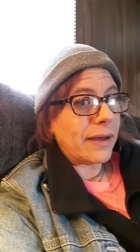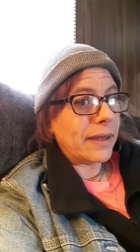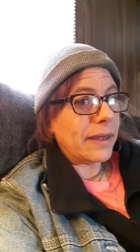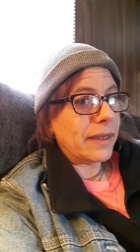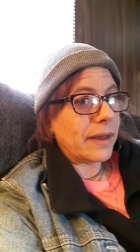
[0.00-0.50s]

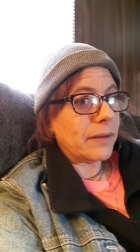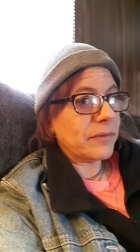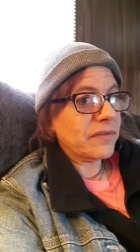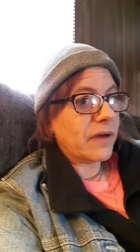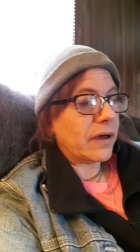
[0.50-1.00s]
and get a
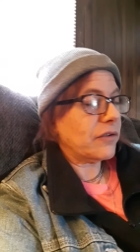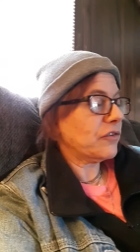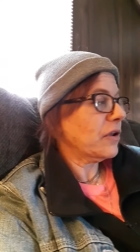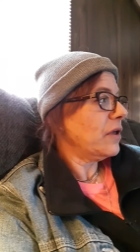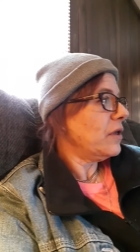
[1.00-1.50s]
massage.
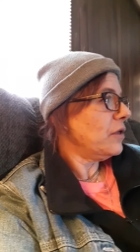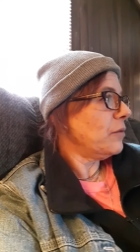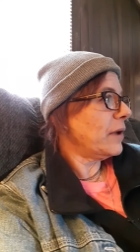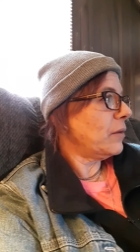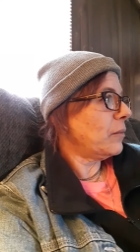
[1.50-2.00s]
You
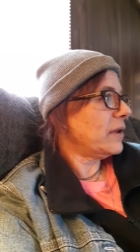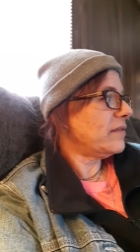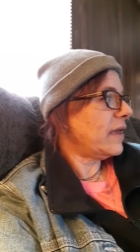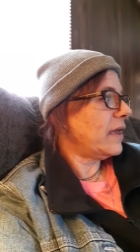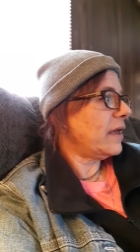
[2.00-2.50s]
might want to
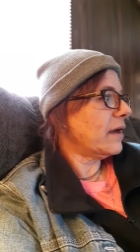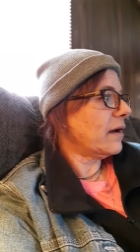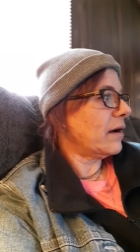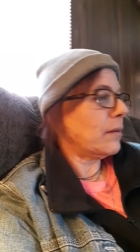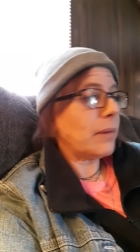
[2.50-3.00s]
take
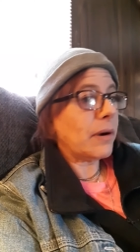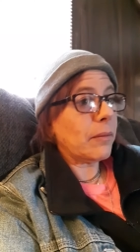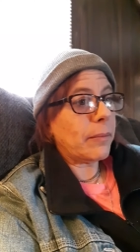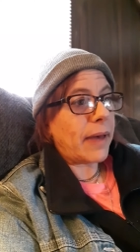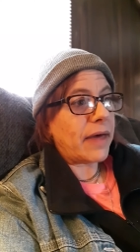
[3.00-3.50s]
a
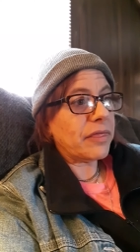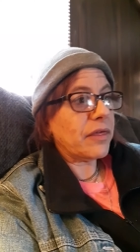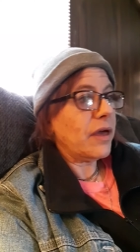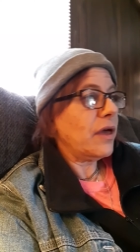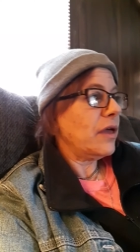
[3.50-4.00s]
bubble bath.
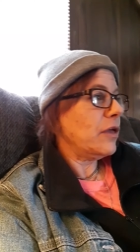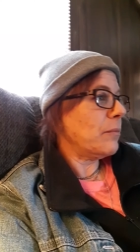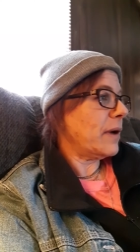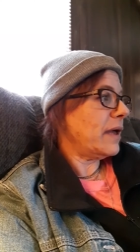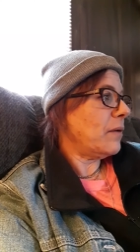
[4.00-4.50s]
You
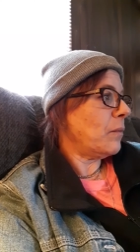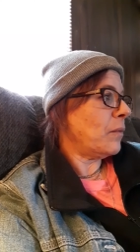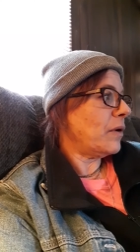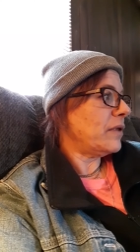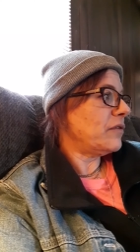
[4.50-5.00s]
might
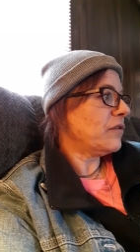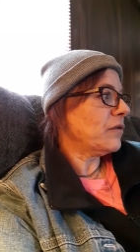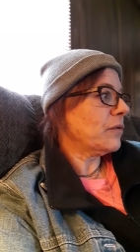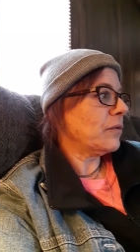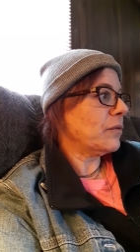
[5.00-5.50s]
want
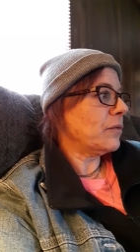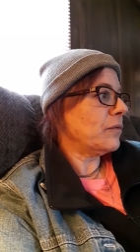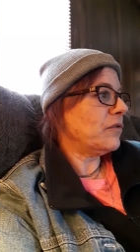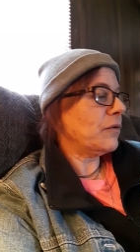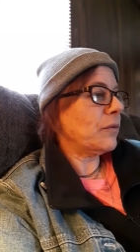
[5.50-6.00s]
to
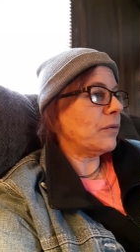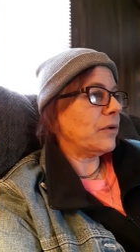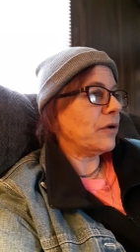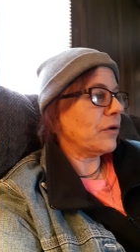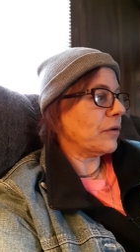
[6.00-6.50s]
do
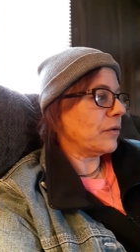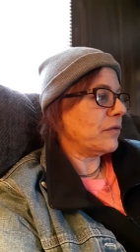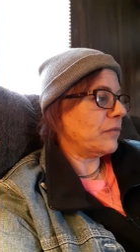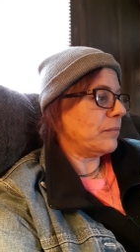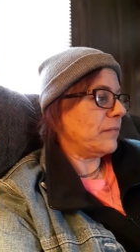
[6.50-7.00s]
your
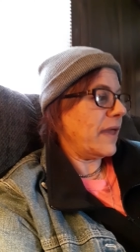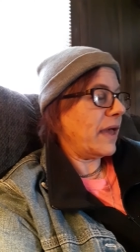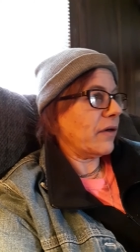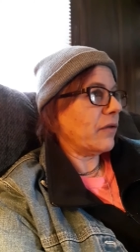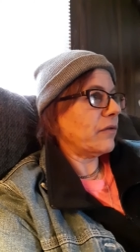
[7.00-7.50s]

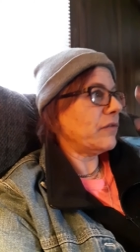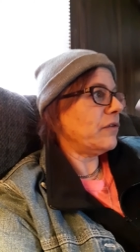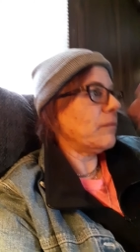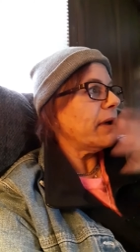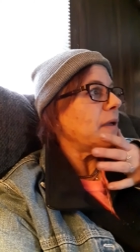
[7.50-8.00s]
nails.
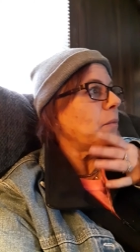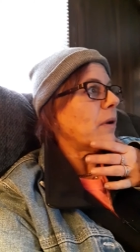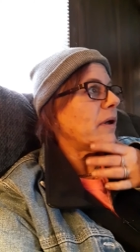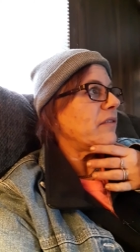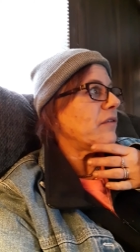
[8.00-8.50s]
You might
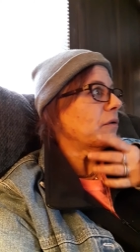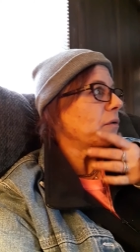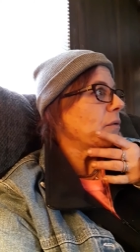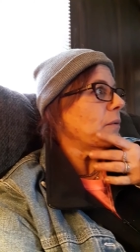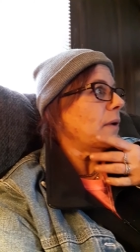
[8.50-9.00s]
want to